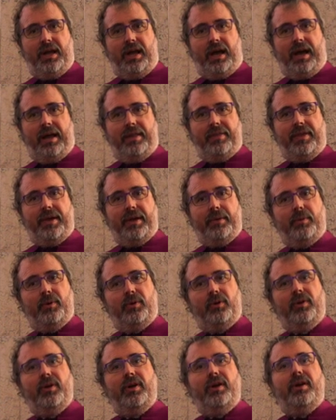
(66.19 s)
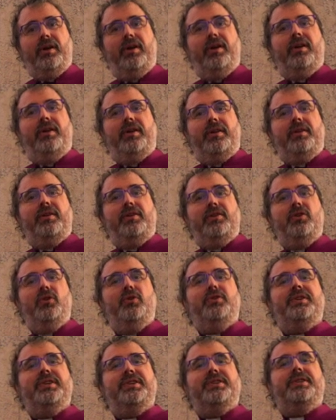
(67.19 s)
And they will
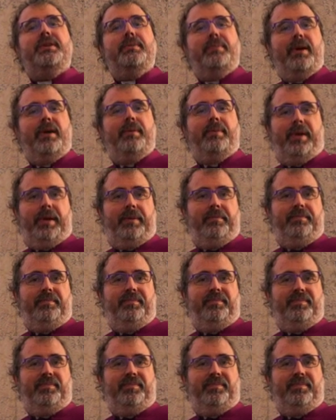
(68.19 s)
notice the baby.